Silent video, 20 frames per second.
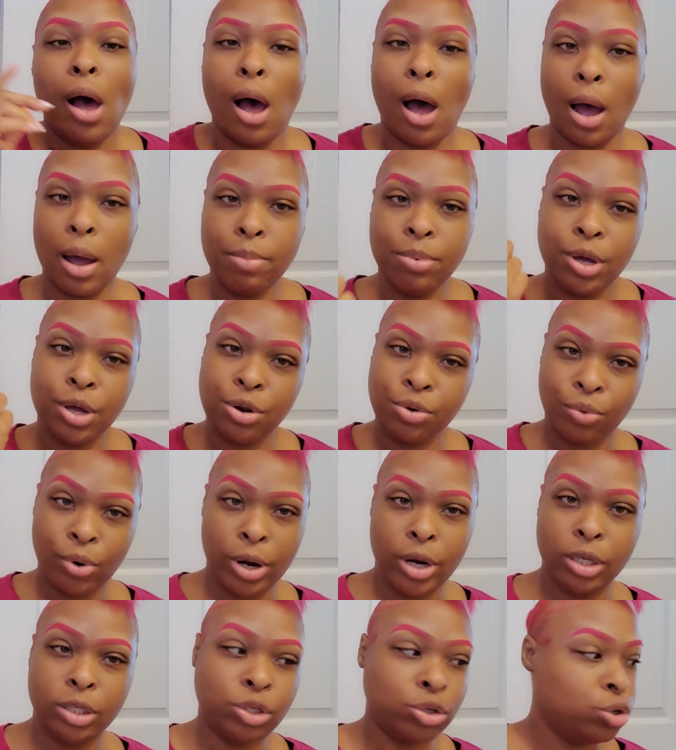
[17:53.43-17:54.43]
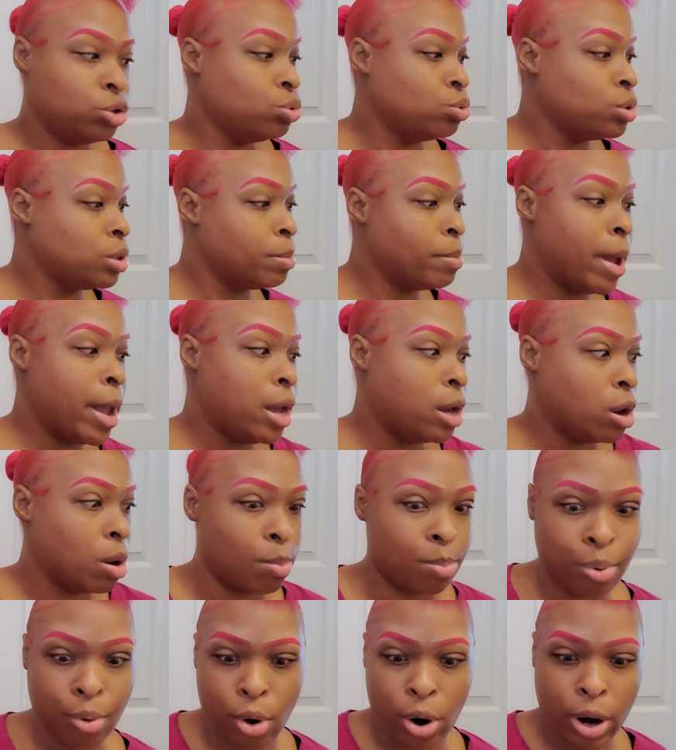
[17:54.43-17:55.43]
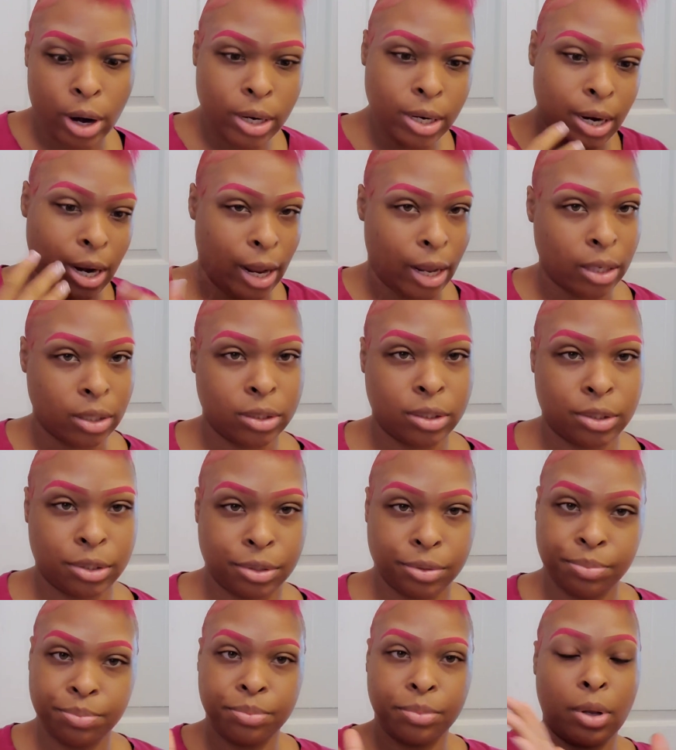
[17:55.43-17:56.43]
I'm getting ready to do the makeup part next.